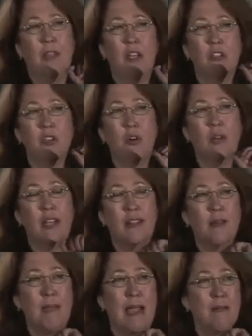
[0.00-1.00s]
so in
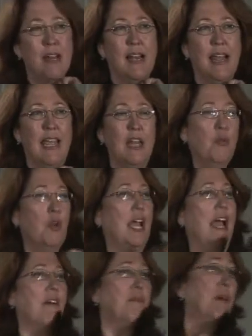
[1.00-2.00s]
the mammary gland, we
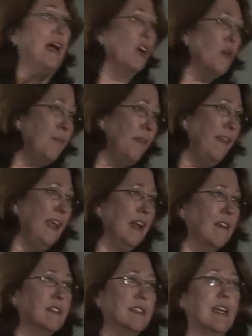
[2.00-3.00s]
have
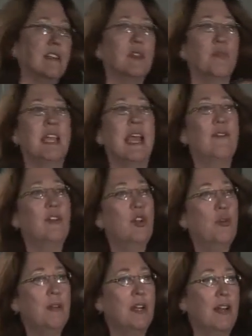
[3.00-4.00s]
myoepithelial cells, and we have
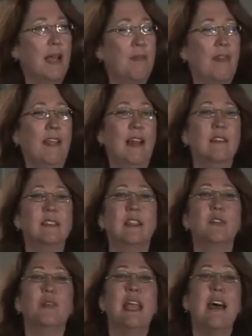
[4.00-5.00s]
luminal epithelial
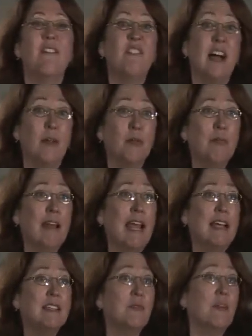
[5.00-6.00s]
cells, we have
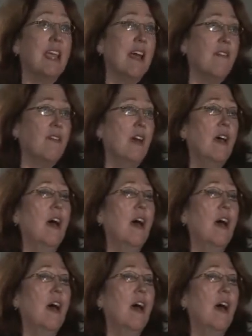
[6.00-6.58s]
fibroblasts, and we have